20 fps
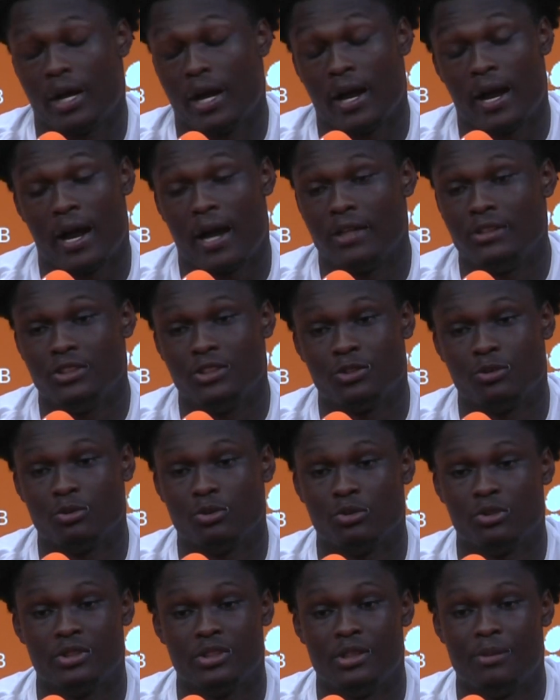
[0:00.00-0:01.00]
I just
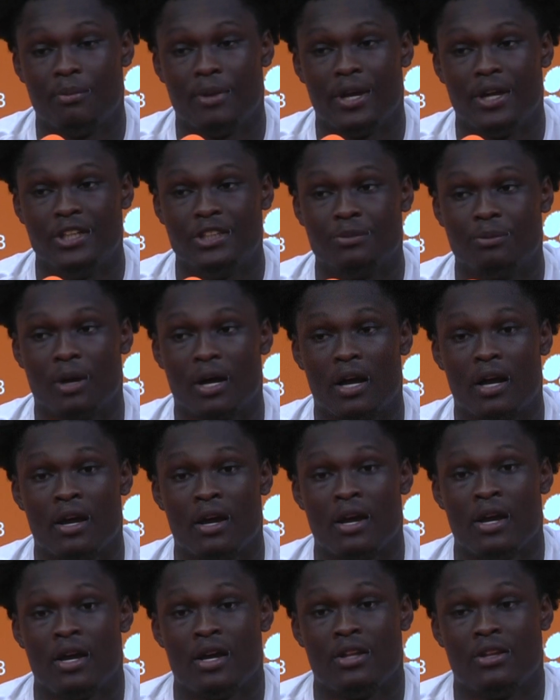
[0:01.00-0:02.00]
was really amazed by
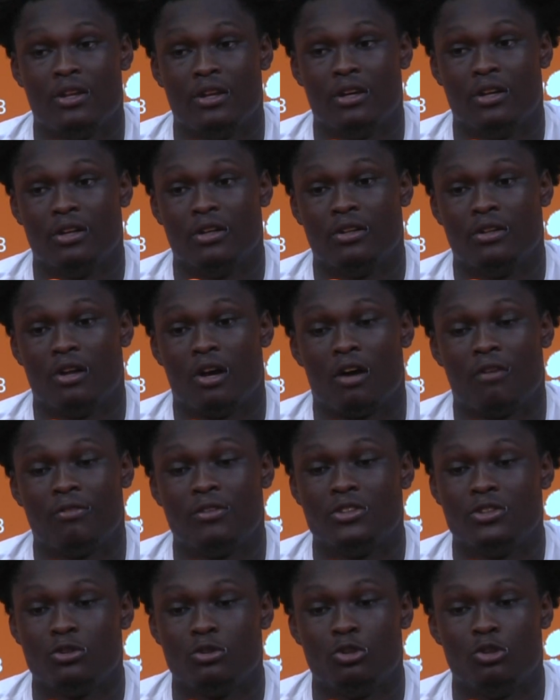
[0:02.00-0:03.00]
the
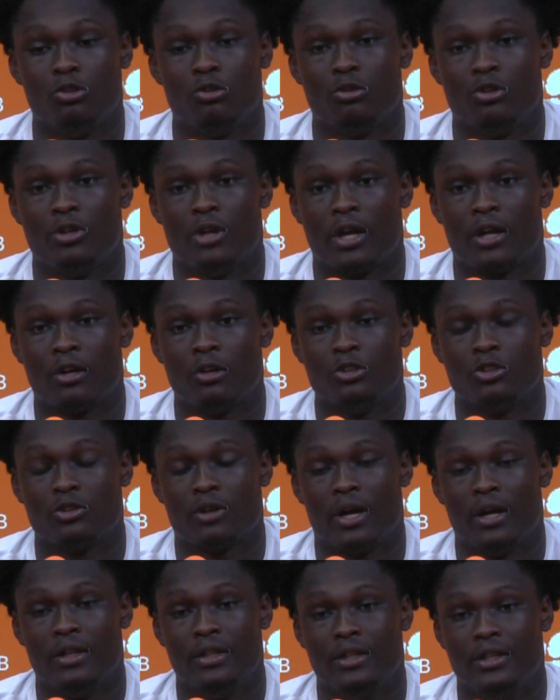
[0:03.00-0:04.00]
offensive guru that Coach
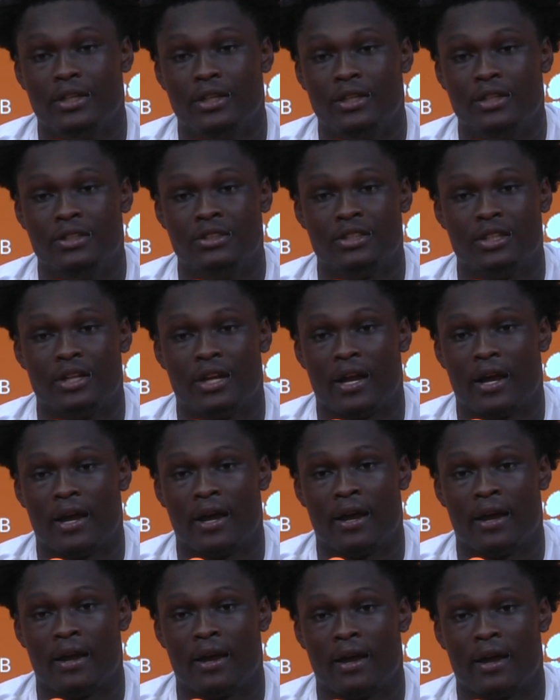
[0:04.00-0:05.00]
Riley is, and
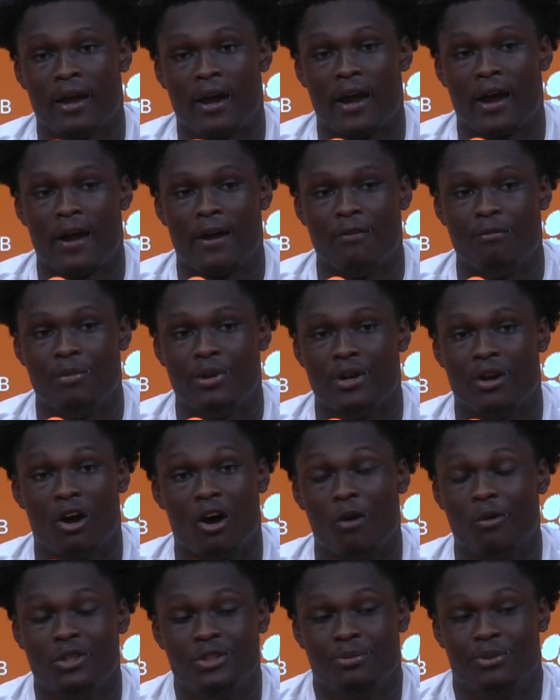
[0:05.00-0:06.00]
I've
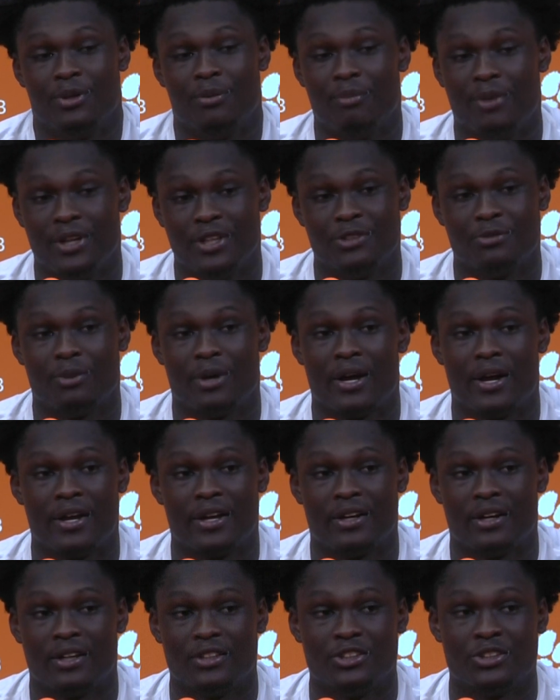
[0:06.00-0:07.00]
always been amazed by it.
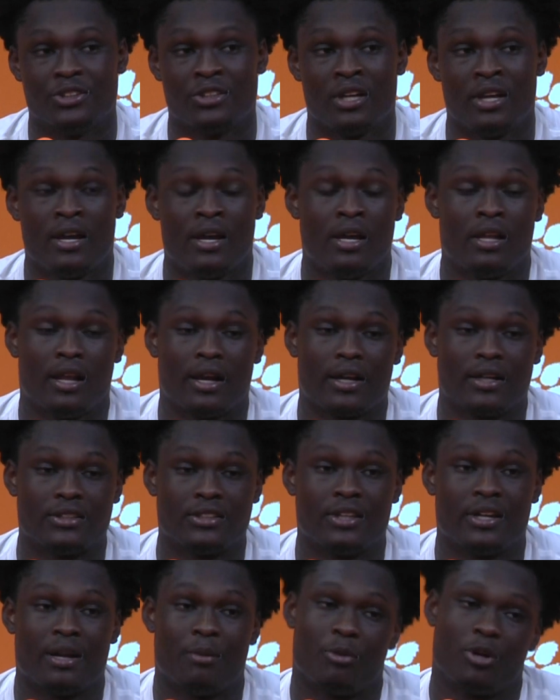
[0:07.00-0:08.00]
And I just, like I
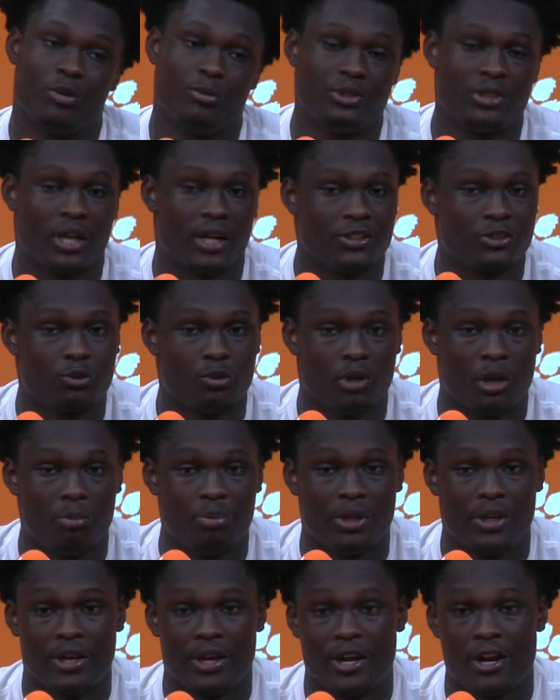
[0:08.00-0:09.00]
said, at Myrtle Beach High School, I
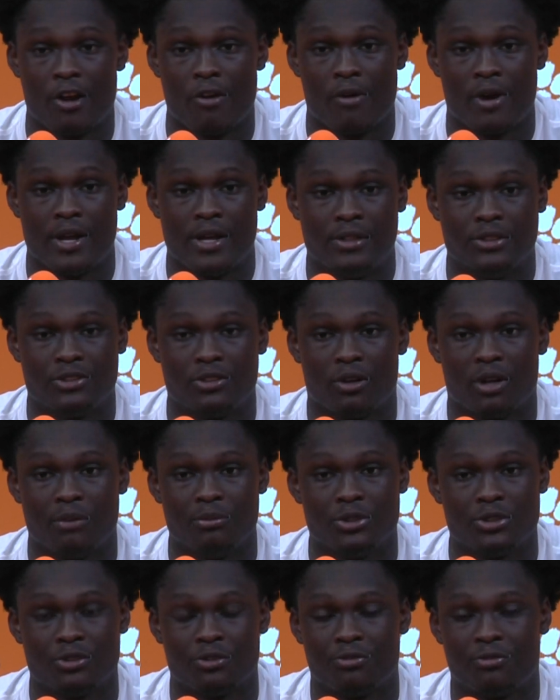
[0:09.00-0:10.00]
played in air raid, so I'm
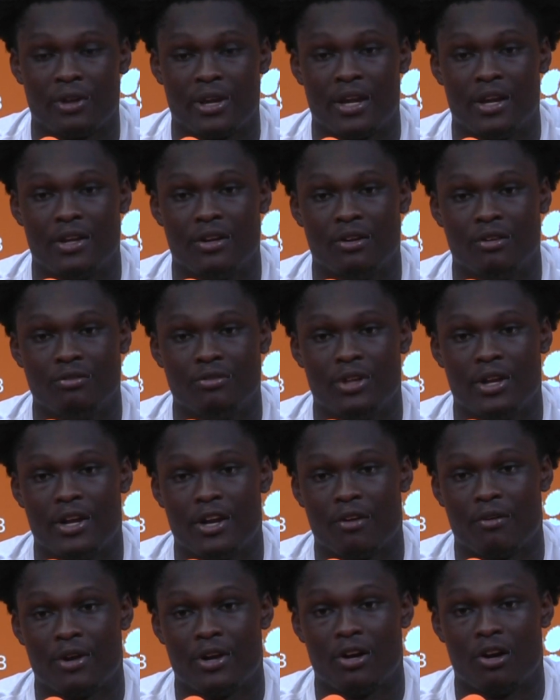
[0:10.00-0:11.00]
just a fan of the
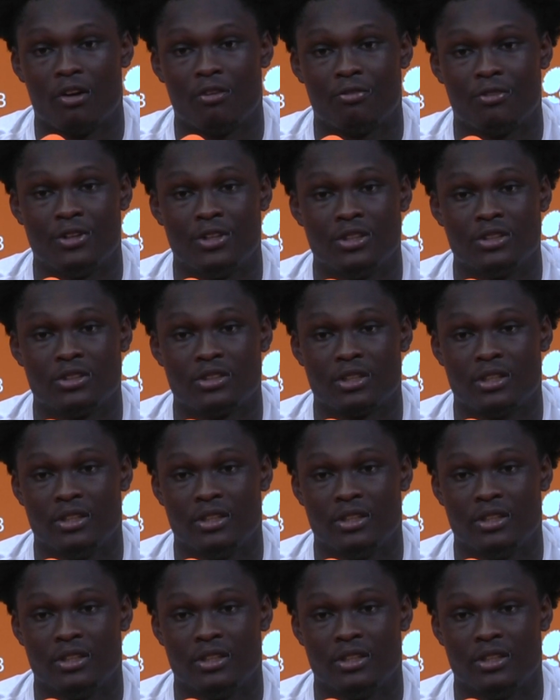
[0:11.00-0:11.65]
air raid offense.